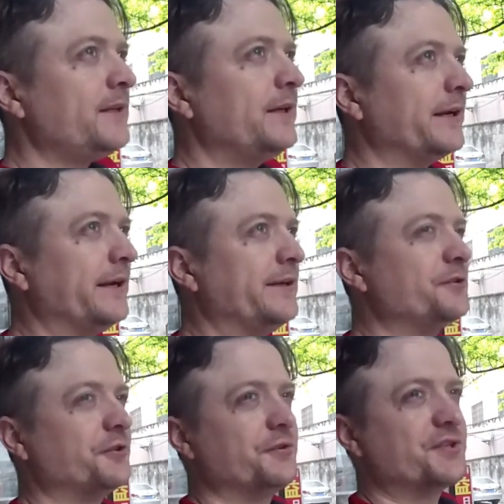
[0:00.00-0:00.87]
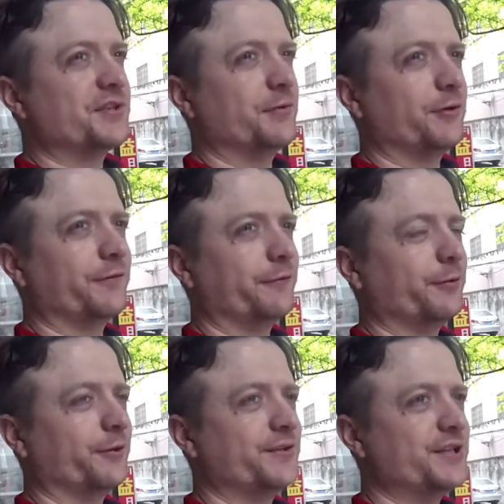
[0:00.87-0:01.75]
I got introduced to the wonderful
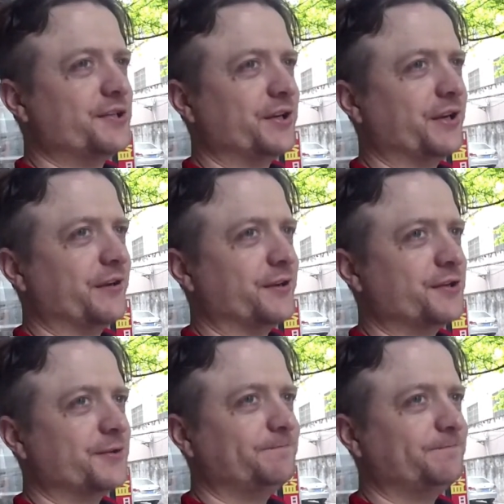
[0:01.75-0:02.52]
world of teaching English.